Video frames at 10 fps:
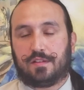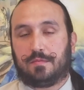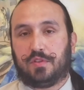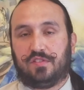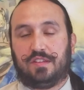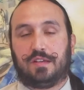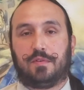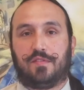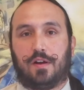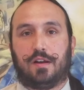the Museum
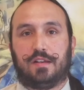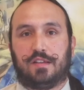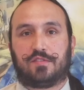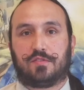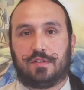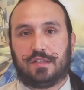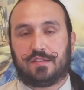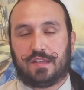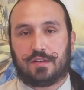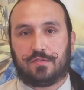of Art and History in
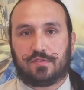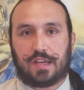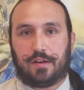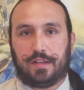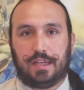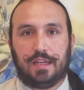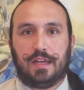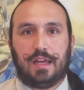Santa Cruz County,